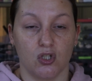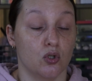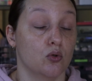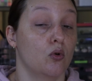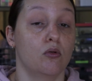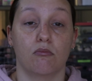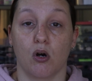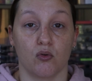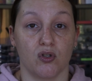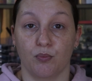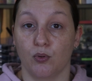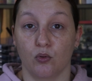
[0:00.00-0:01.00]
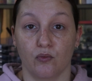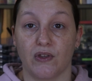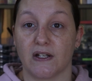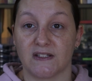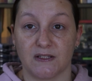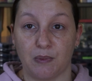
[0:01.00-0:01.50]
to you, or multiple
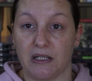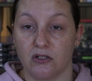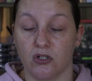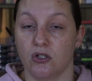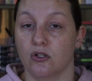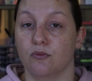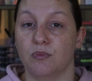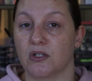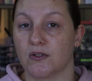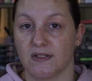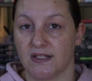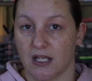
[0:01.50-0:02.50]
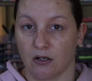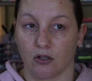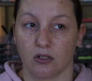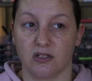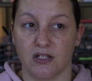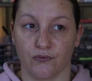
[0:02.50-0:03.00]
that speak to you, because there
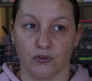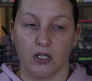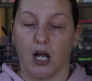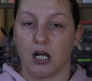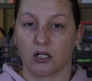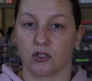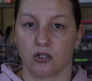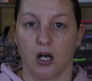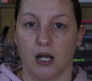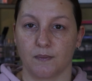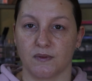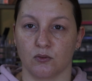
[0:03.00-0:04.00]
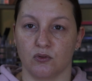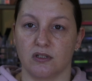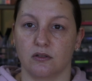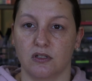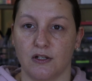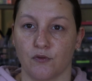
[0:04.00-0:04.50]
are different archetypes or
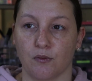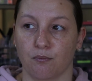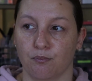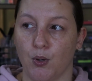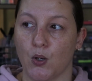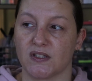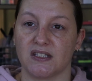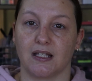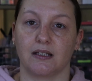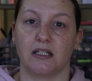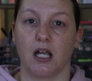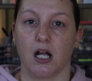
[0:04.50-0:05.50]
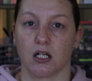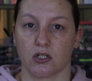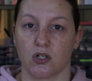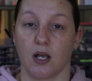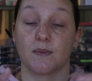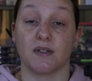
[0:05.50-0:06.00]
different personality
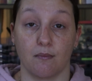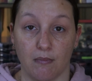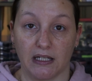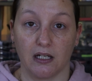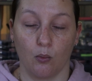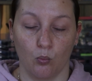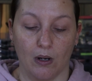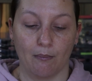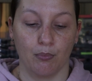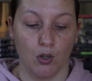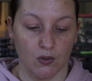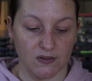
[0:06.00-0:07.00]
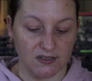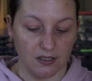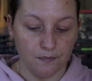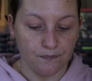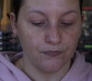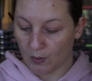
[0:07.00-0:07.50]
archetypes that make up one
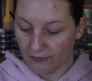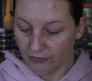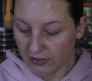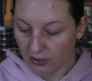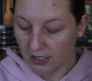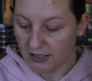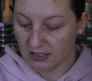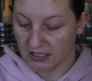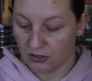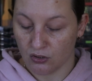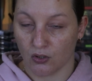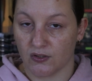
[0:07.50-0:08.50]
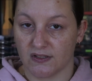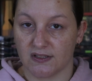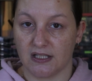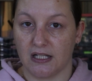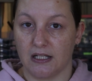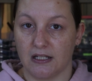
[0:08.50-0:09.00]
person. One thing I did
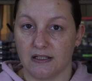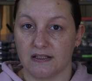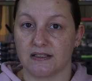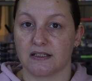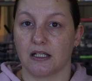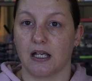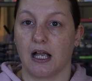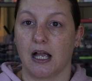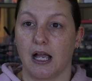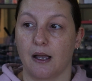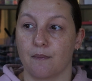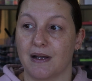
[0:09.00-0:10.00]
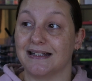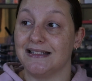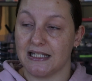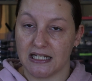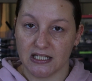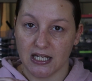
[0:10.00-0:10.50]
notice is a
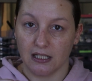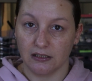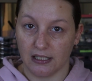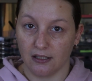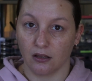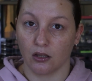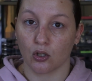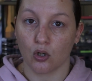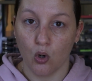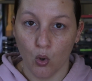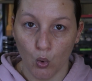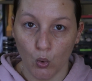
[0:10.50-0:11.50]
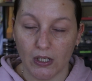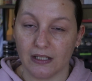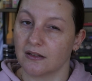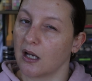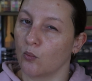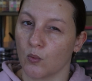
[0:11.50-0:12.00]
detail in the
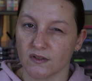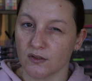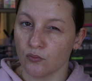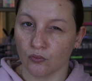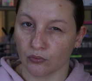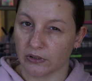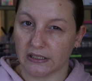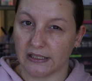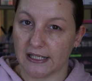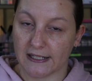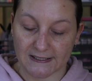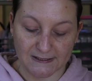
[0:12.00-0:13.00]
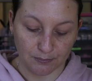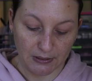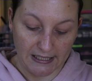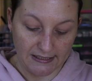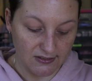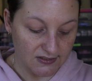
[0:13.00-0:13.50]
coin that wasn't really
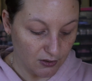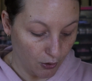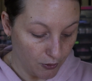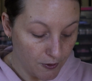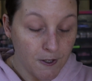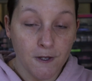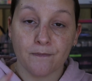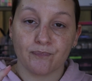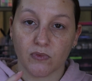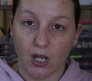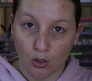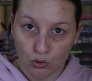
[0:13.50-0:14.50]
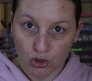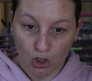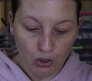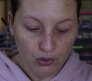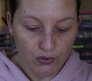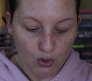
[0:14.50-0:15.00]
explained. So I'll show
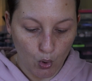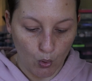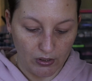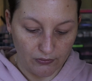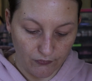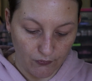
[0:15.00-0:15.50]
you the coin